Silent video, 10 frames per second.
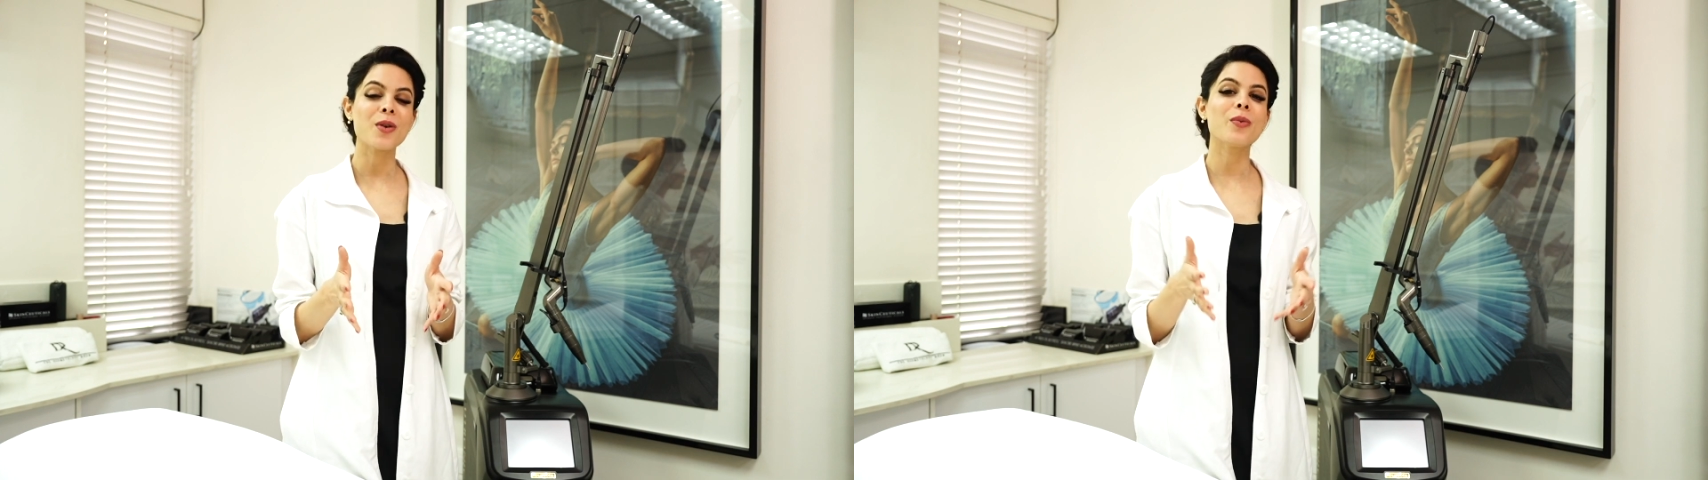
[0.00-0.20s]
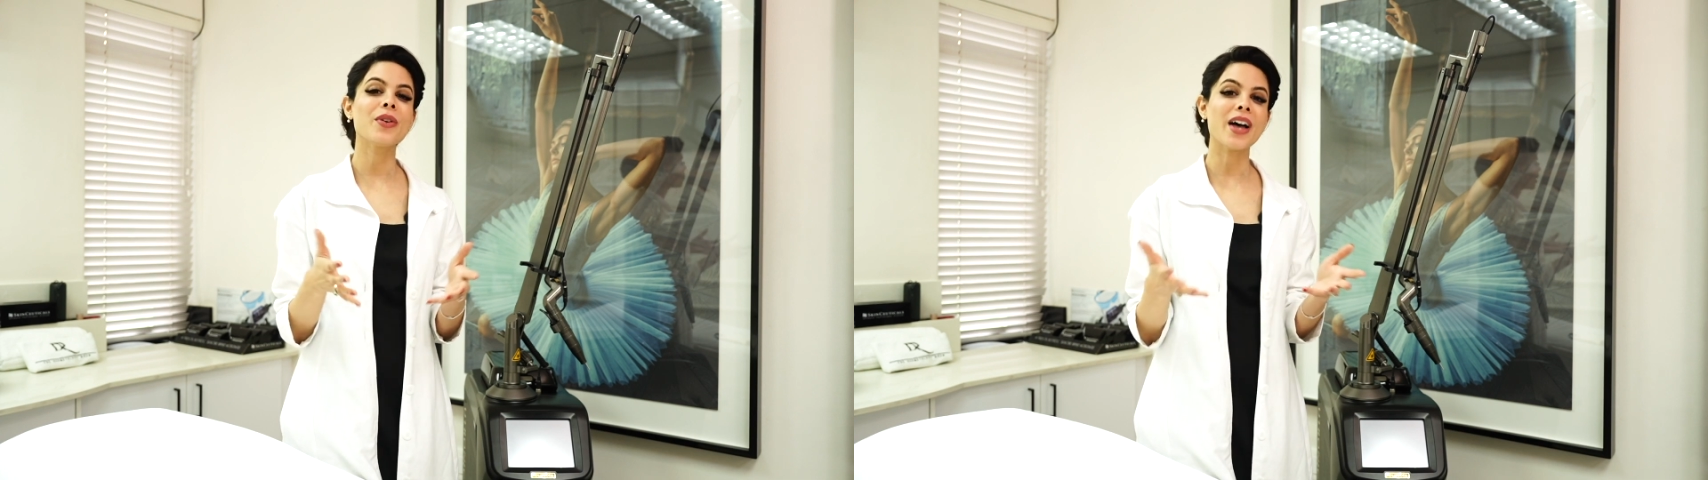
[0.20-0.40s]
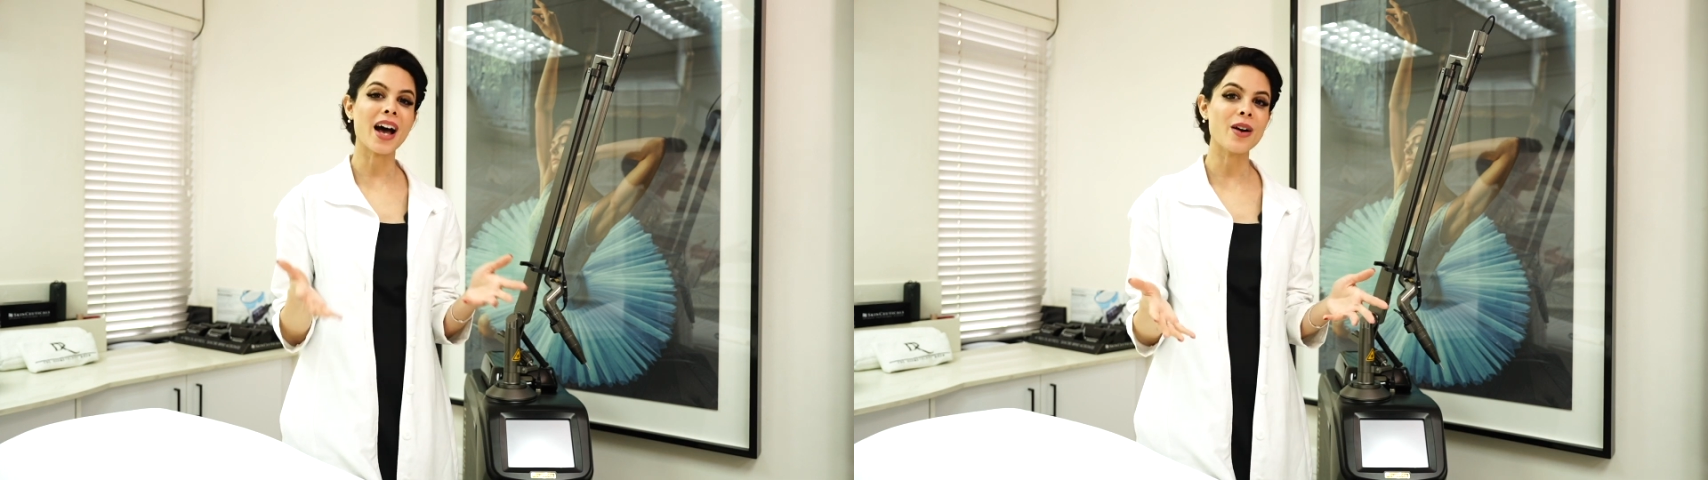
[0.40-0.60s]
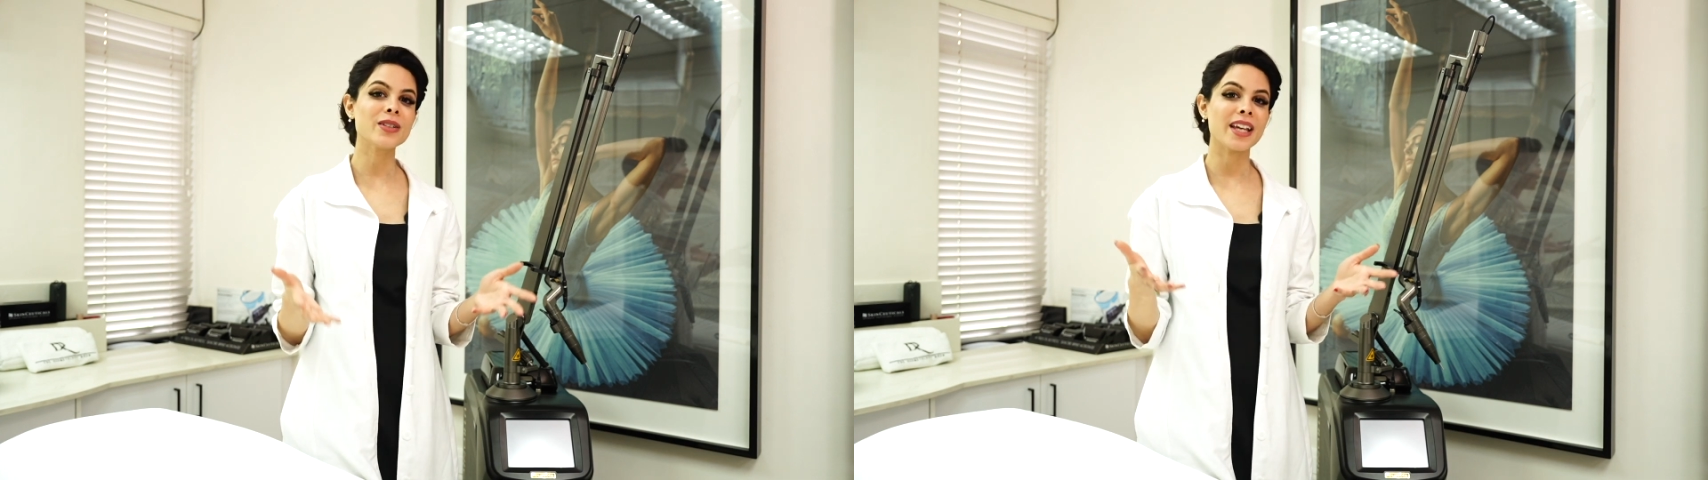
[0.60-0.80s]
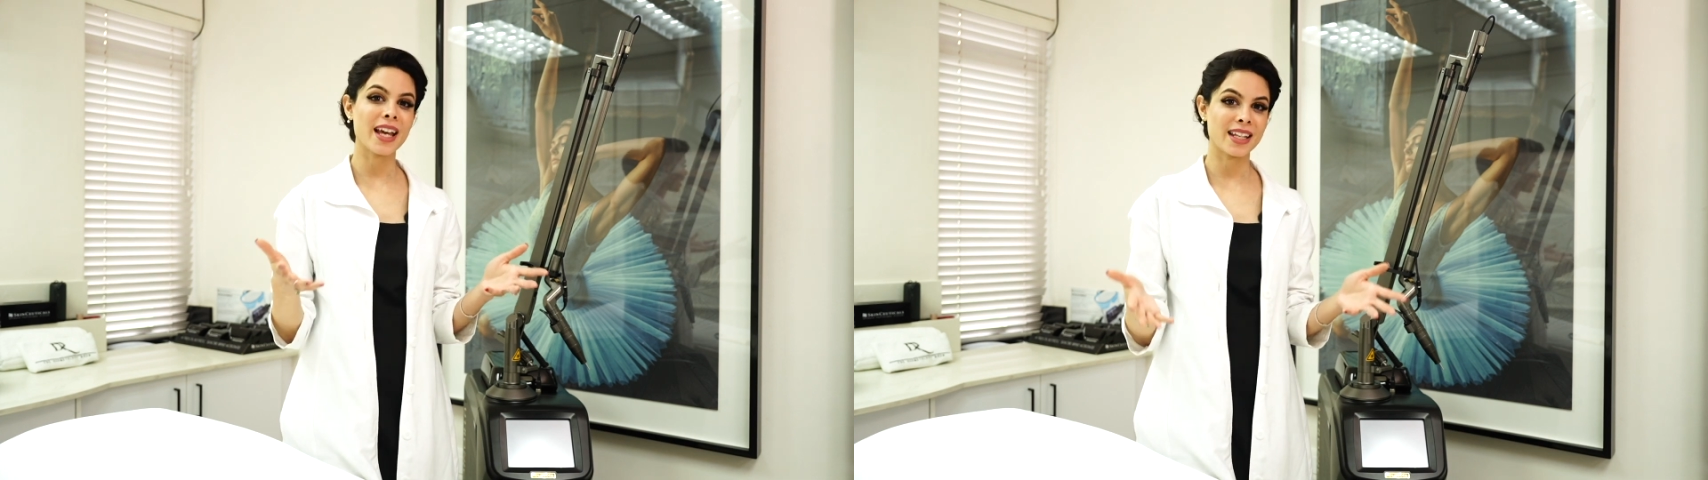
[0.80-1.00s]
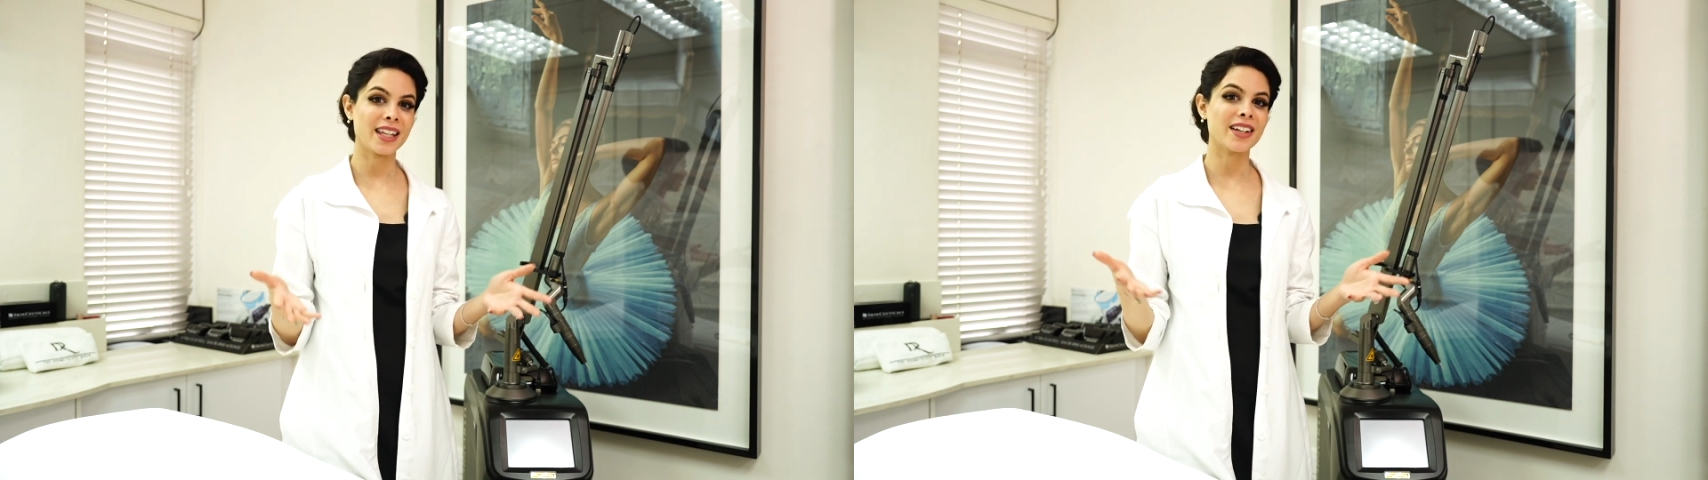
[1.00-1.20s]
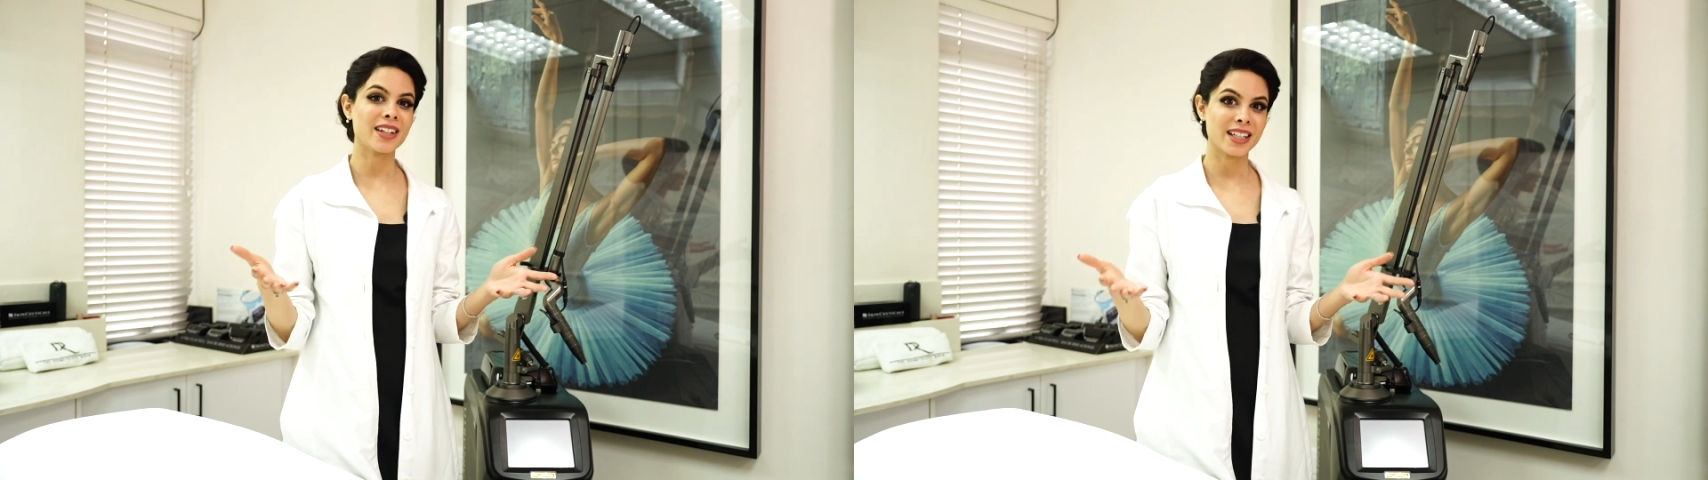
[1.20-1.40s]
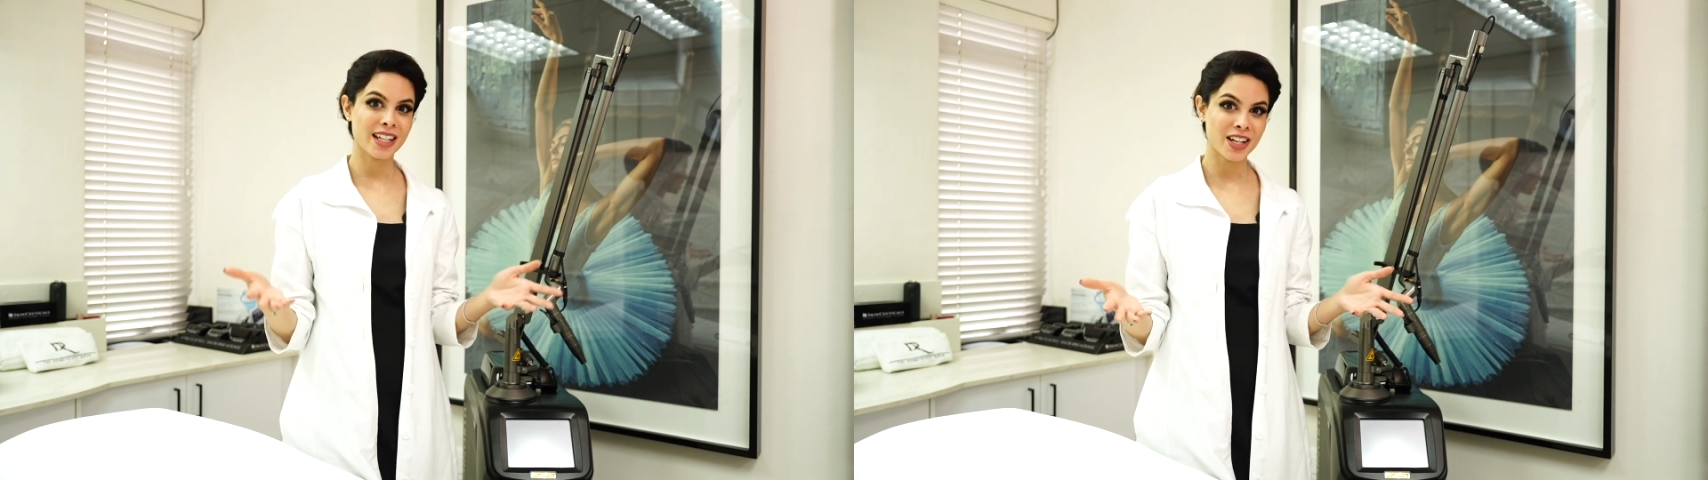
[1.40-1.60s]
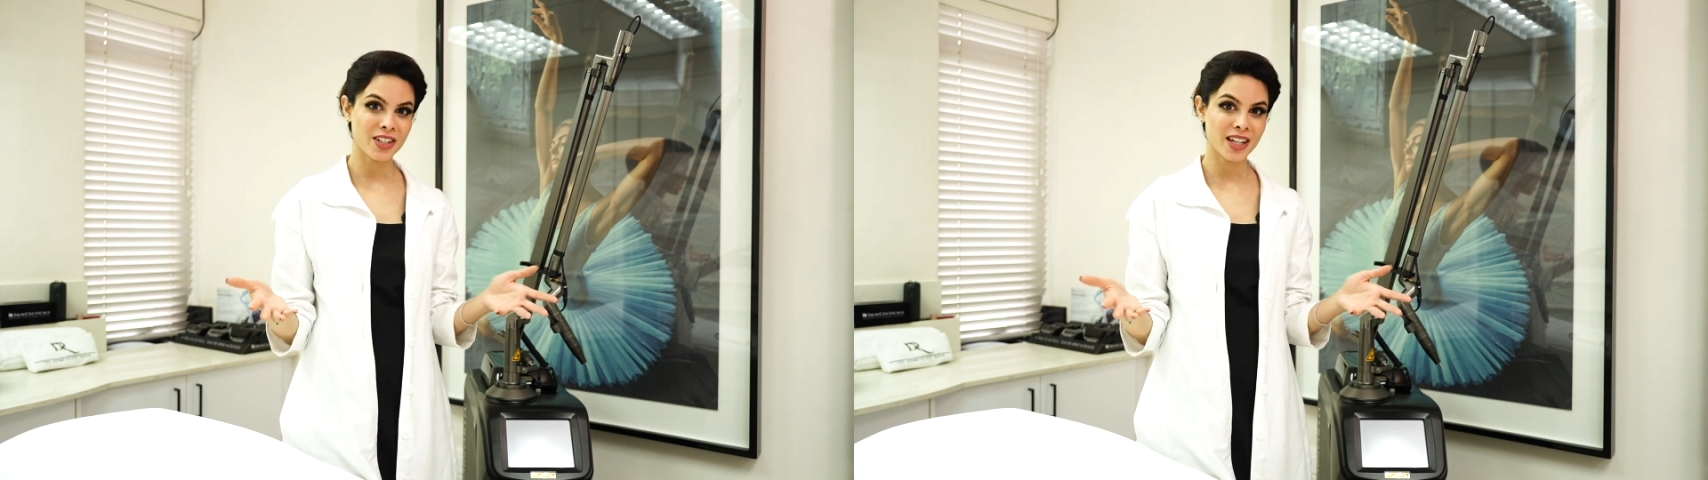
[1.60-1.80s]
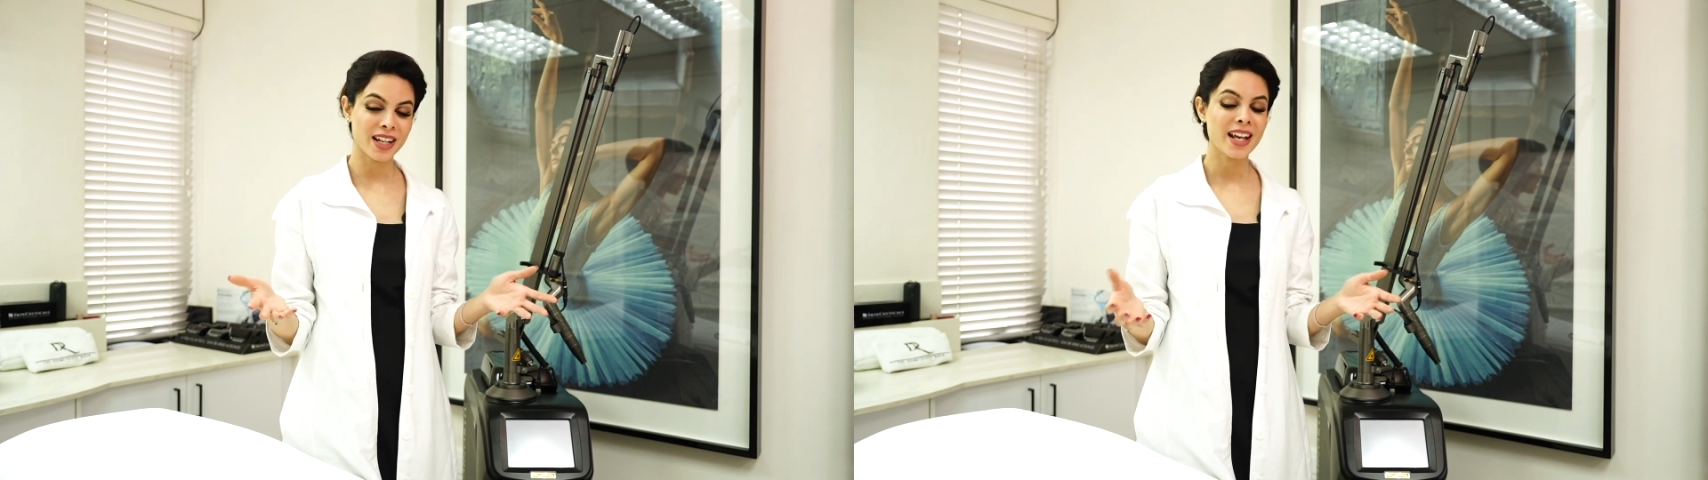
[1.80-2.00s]
without any
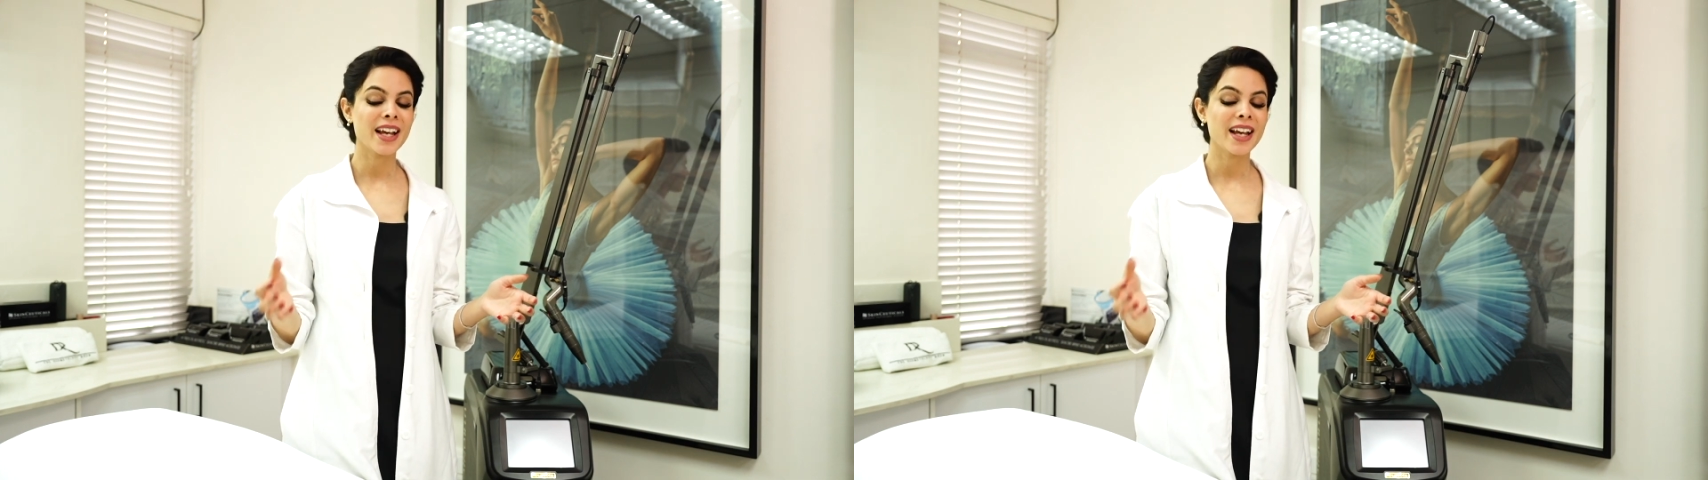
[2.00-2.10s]
irritation.